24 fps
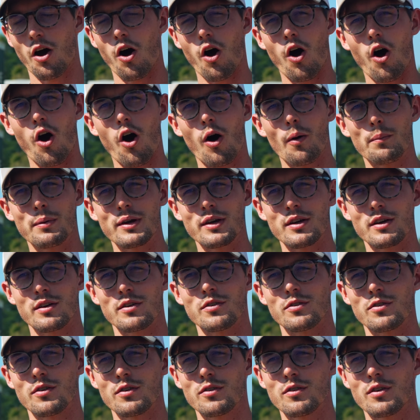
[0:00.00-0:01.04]
all being
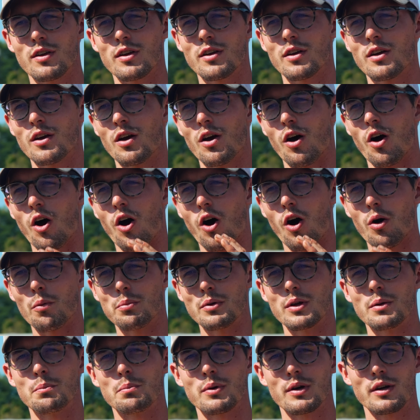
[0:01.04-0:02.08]
consistent, all
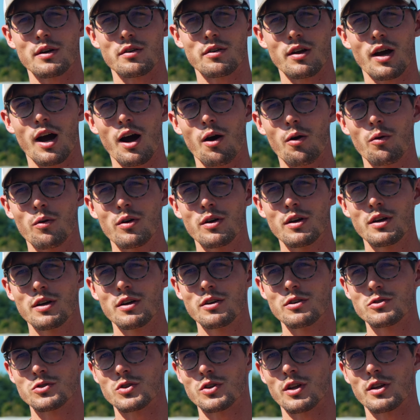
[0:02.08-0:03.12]
being picked out,
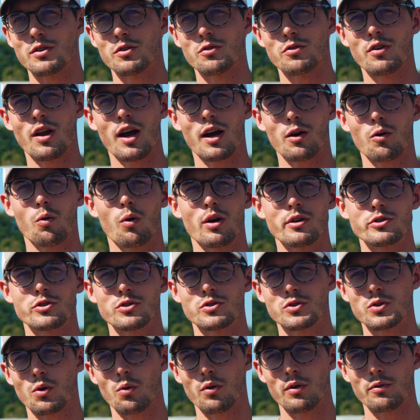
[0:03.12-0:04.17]
so that there's not
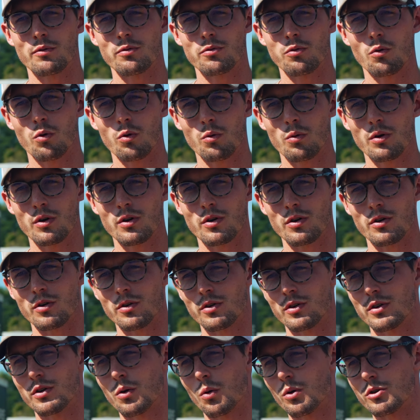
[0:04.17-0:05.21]
questions going forward
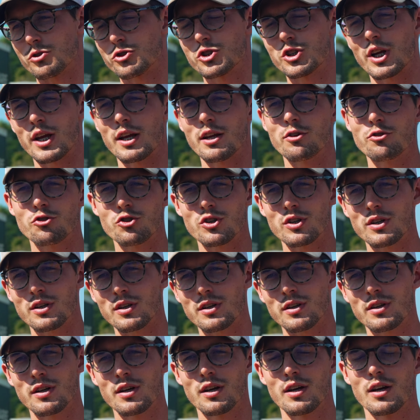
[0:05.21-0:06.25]
or or
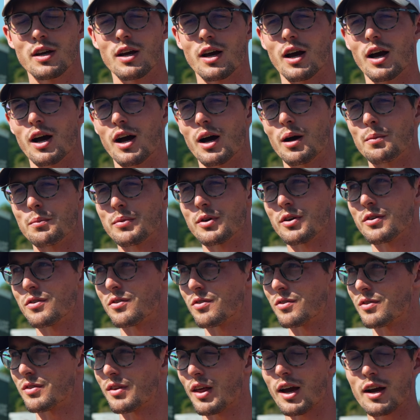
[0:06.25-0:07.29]
changing,
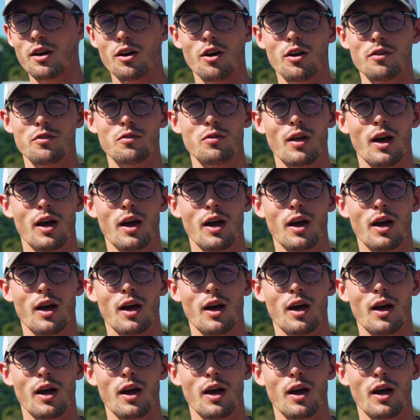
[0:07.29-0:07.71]
because um, that costs